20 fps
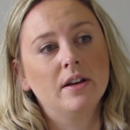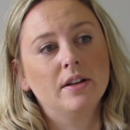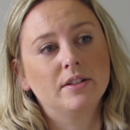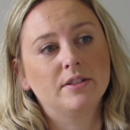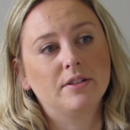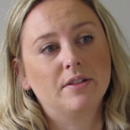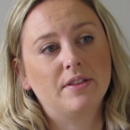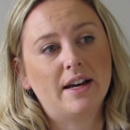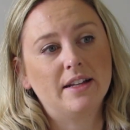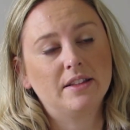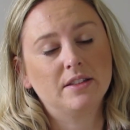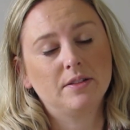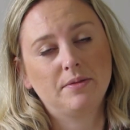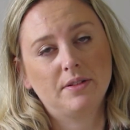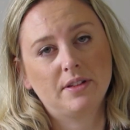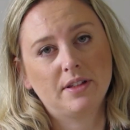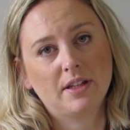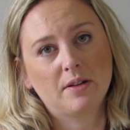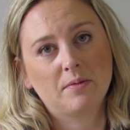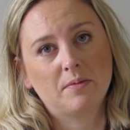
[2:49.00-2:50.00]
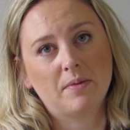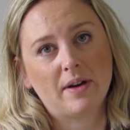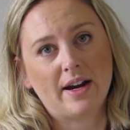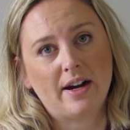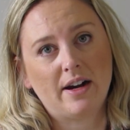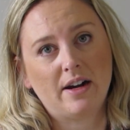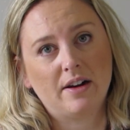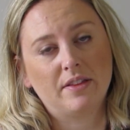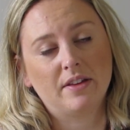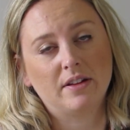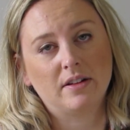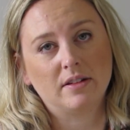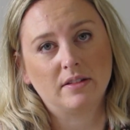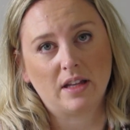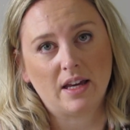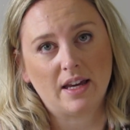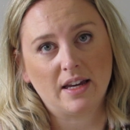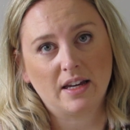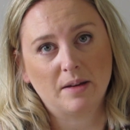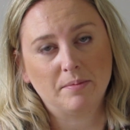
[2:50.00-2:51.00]
So that's really where the
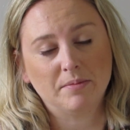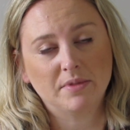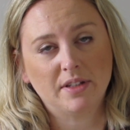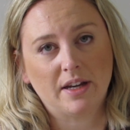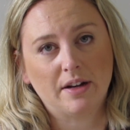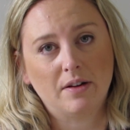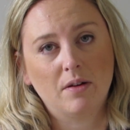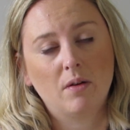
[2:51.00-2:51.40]
delay comes in.